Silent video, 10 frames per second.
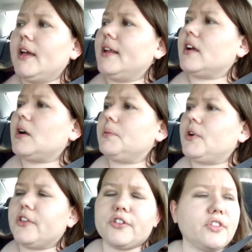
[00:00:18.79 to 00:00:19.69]
and a couple
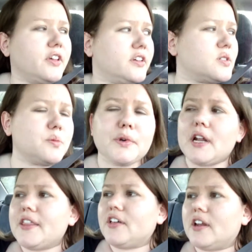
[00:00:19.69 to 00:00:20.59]
other things, but
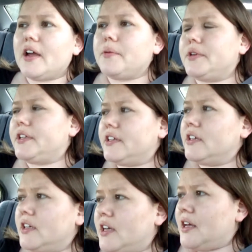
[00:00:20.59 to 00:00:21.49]
I thought I would
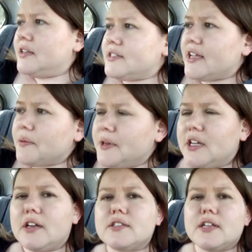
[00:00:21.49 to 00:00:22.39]
take a
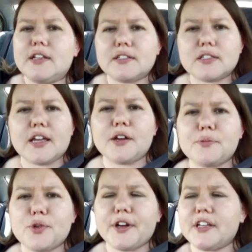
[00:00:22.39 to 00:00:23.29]
minute because I didn't say good
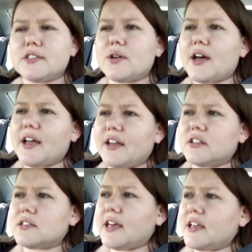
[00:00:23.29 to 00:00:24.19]
morning. So
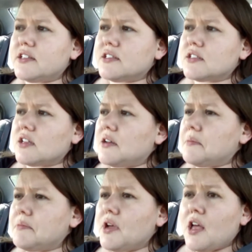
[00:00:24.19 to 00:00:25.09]
today is
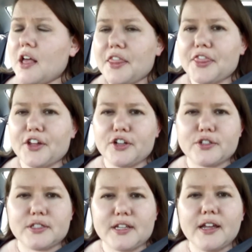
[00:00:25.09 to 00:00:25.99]

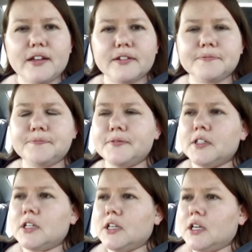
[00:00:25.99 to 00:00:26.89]
Thursday.
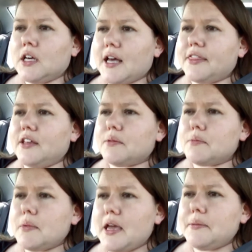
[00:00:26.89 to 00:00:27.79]
I think
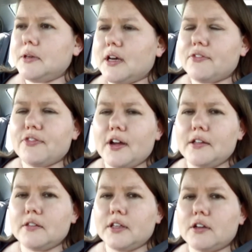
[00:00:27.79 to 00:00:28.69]
maybe I
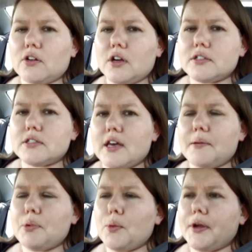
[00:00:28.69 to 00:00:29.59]
finally crossed
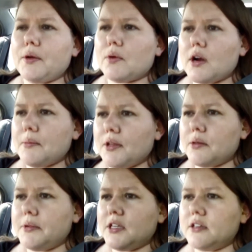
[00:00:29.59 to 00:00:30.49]
that point where I'm on
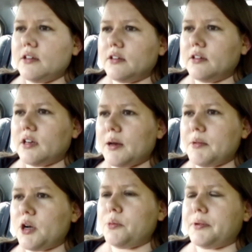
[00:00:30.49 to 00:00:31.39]
the mend.
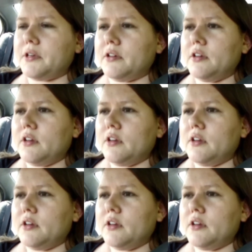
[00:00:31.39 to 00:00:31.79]
I'm hoping.